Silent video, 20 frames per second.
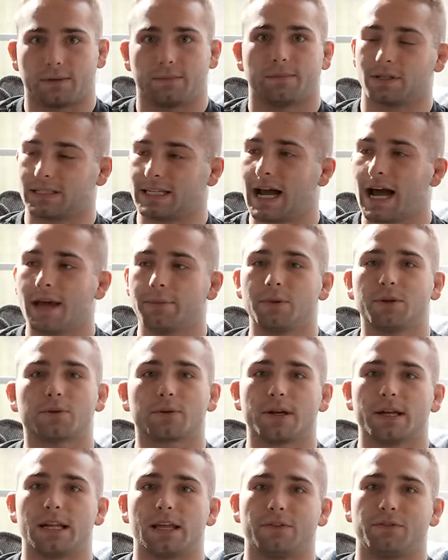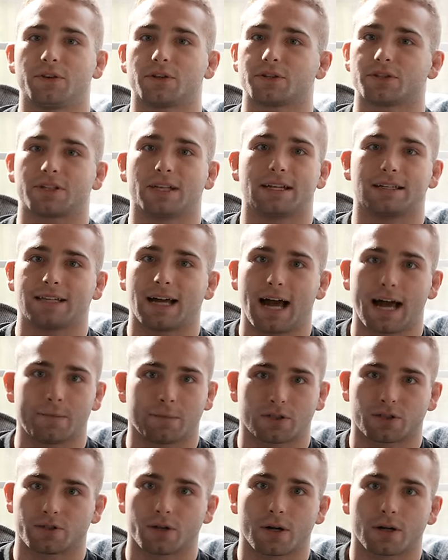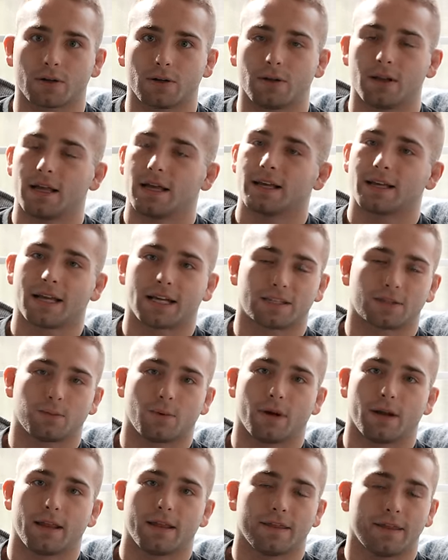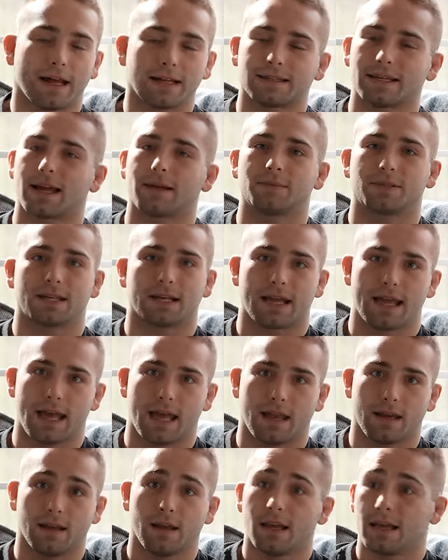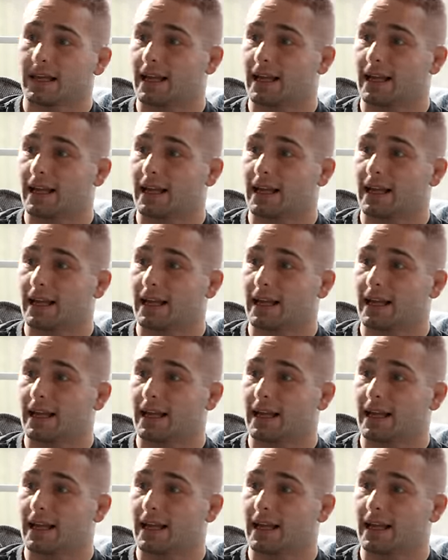So the time you're in, if you're just in a time of struggle, guess what? That time is gonna end.